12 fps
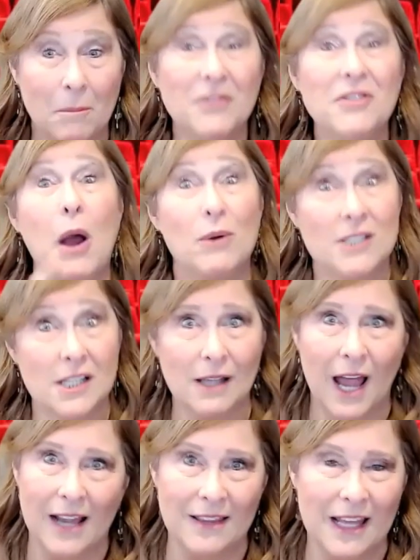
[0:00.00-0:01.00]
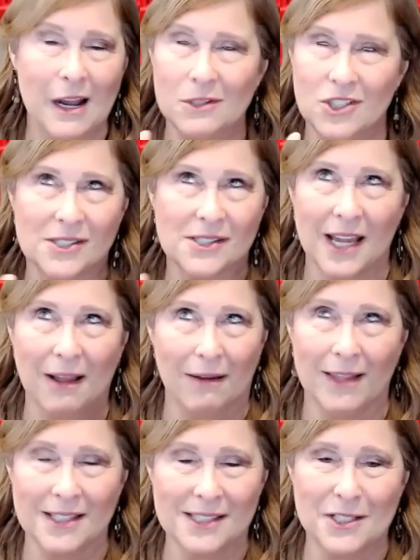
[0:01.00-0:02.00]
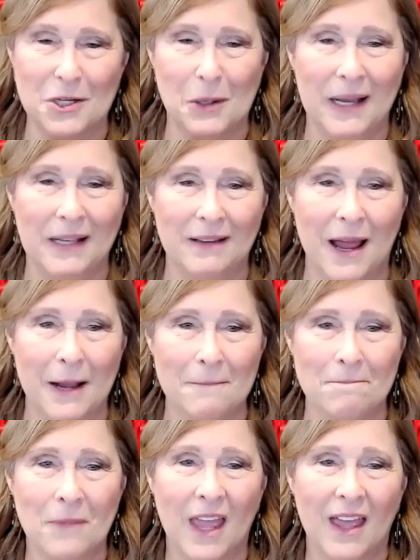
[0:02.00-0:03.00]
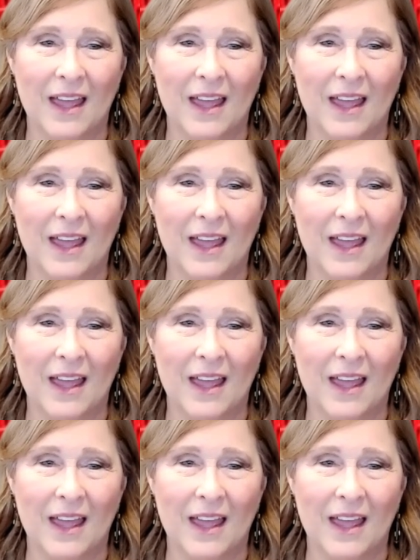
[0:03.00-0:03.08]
But that was a line that I was just like, oh, that's such a great line.